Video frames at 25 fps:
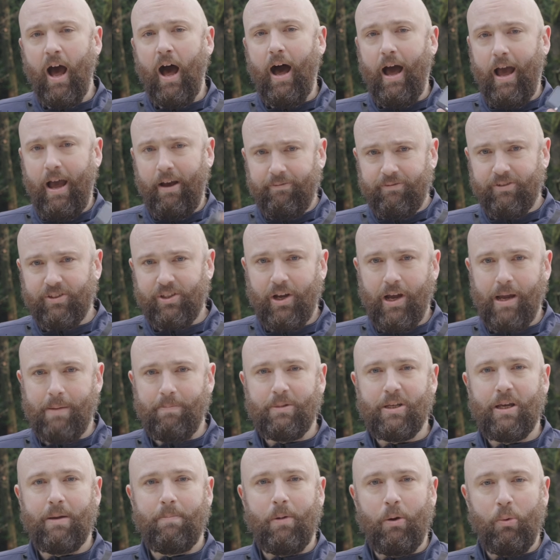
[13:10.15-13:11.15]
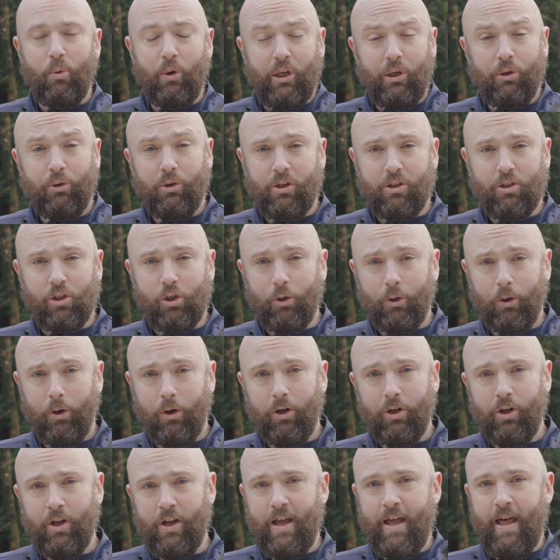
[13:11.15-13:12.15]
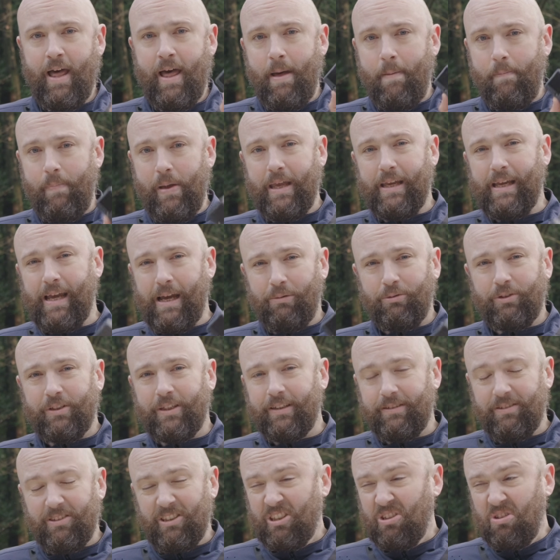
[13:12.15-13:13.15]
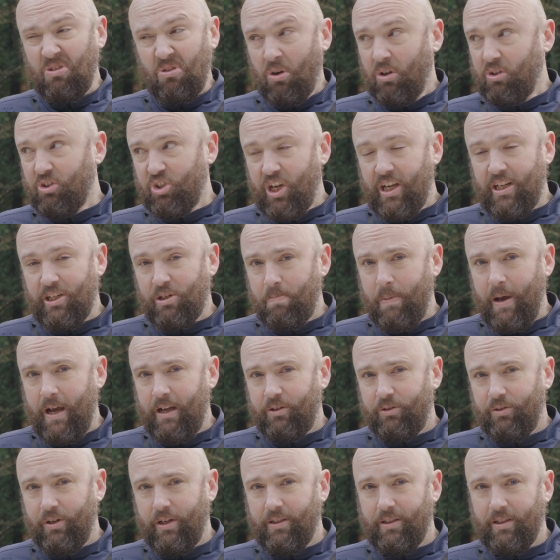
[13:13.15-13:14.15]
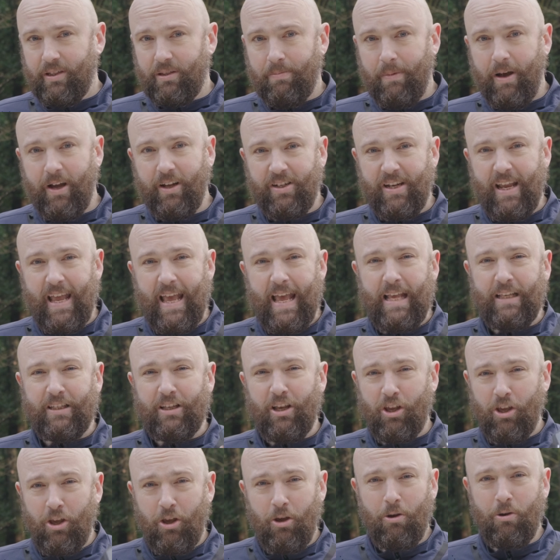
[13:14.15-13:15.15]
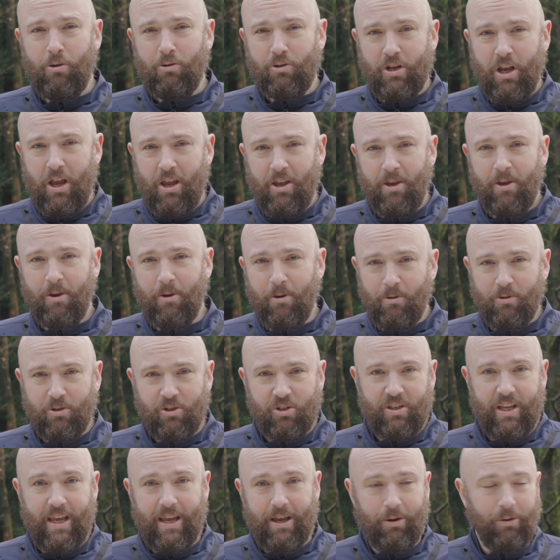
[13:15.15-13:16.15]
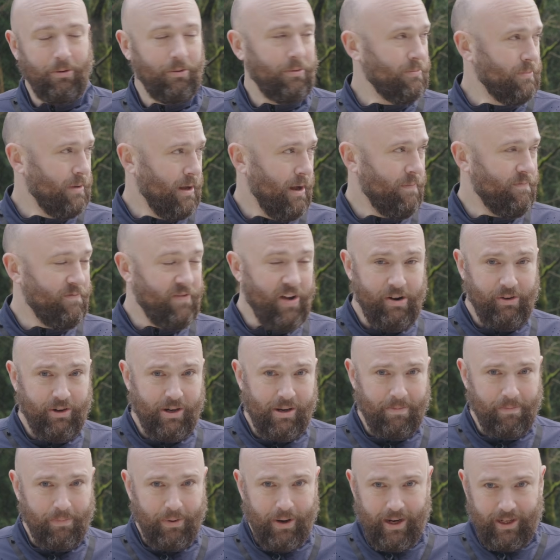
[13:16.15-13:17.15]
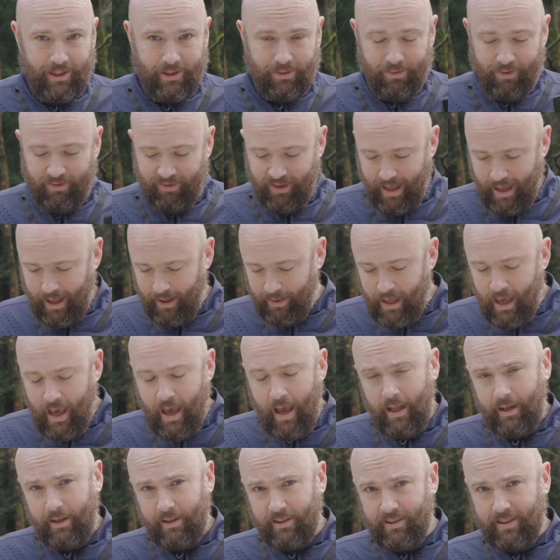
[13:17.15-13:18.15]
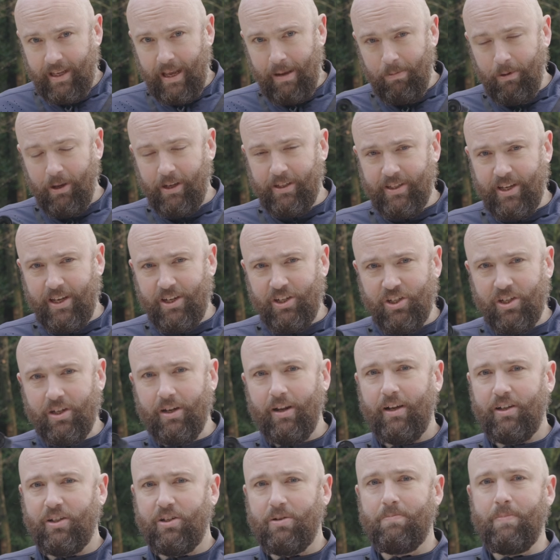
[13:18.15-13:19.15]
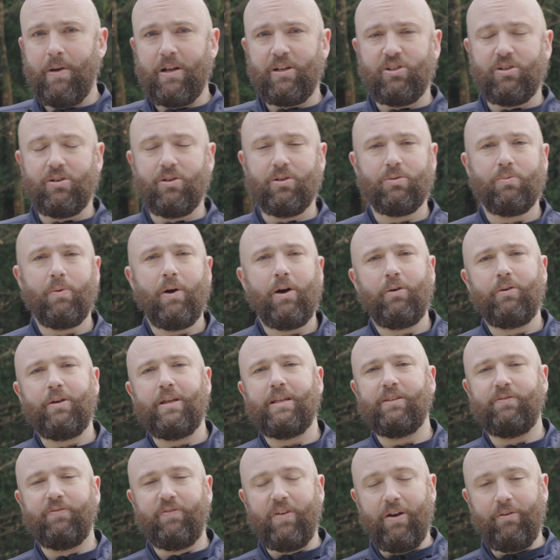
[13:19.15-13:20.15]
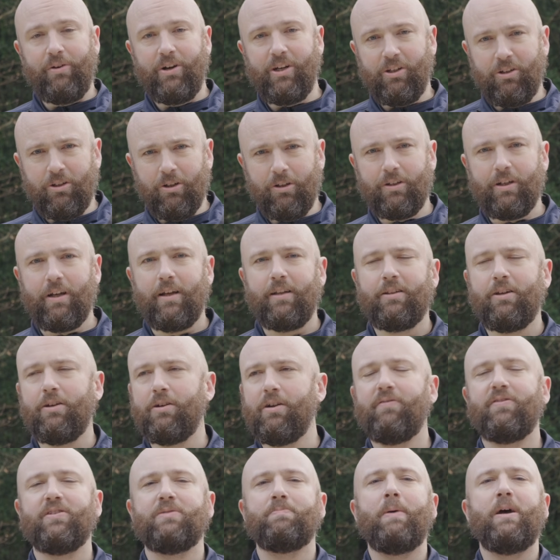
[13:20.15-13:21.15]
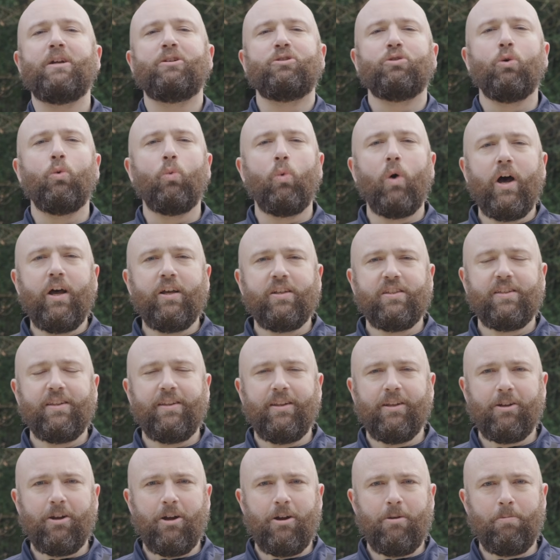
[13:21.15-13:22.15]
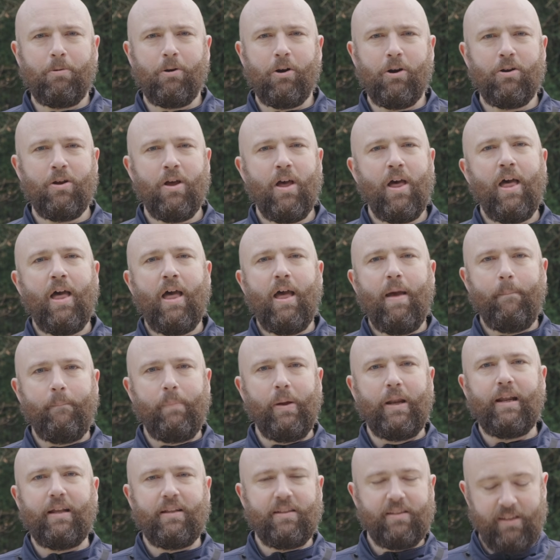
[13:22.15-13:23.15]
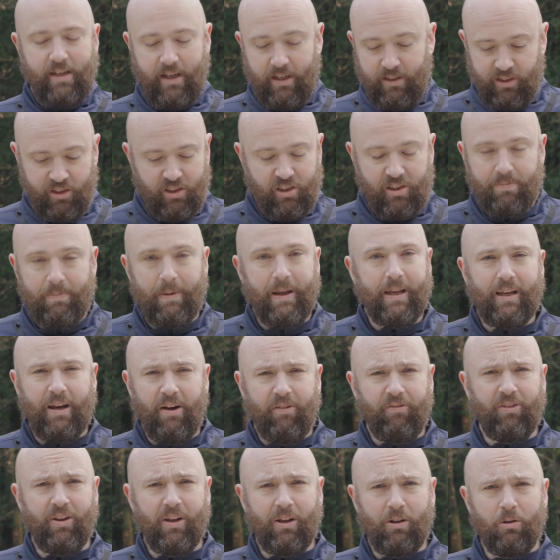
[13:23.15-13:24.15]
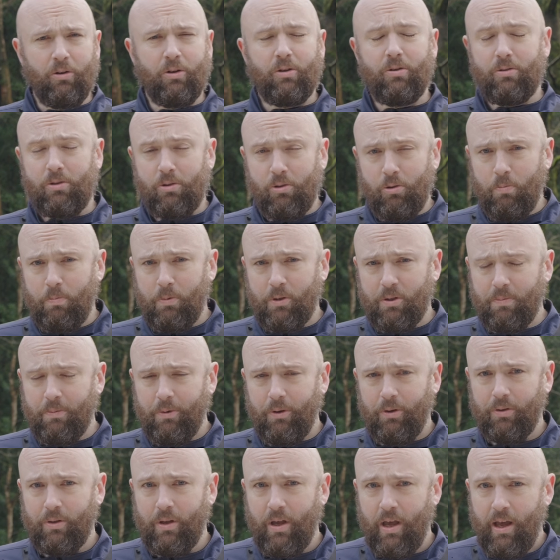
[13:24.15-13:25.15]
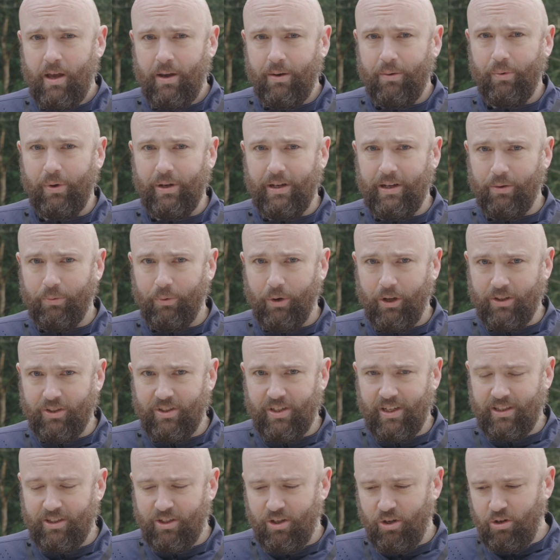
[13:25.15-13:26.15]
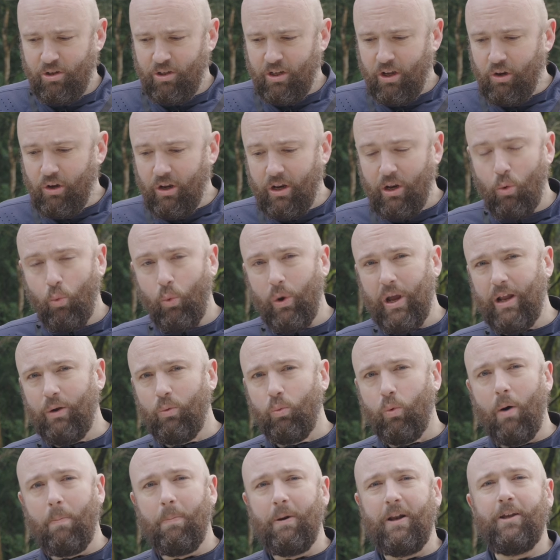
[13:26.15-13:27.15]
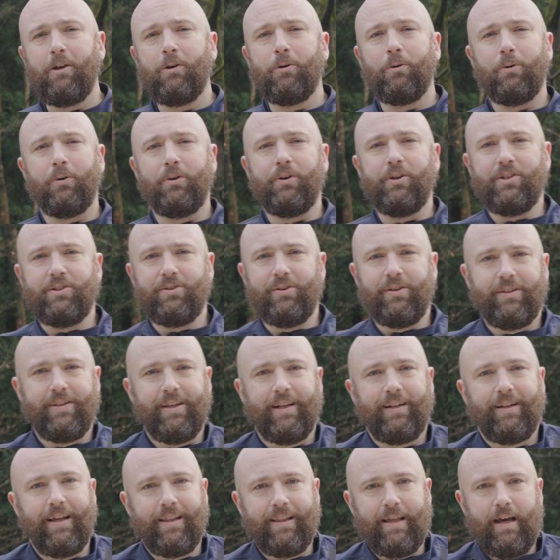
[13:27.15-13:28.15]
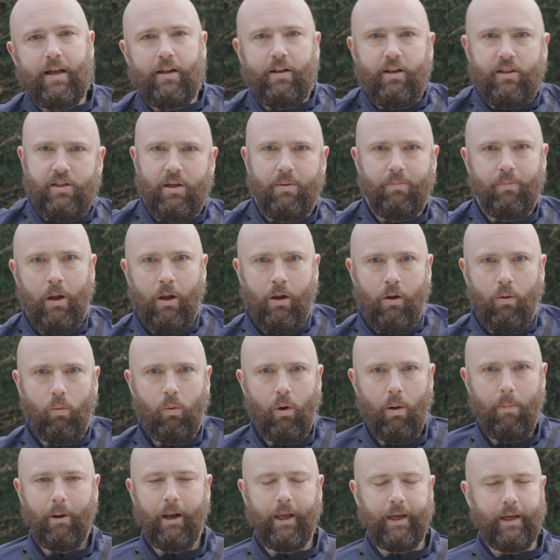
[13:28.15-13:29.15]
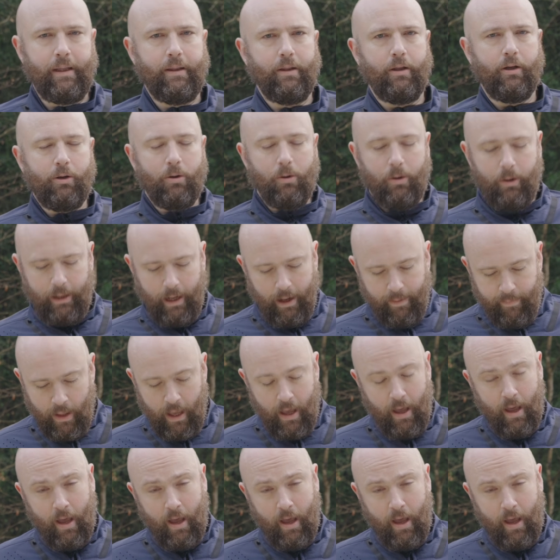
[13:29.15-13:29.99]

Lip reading: I haven't timed it, but when you're on a tour, being able to just not change batteries as much is a huge, huge deal. I'm very impressed with that. The stabilization, I should mention as well, is very good. I don't know if it's better or worse than the GoPro, but it does just make everything look super smooth when you want it to. You don't get any weird wobbly corners or anything like that, unless I'm wobbling in the corner.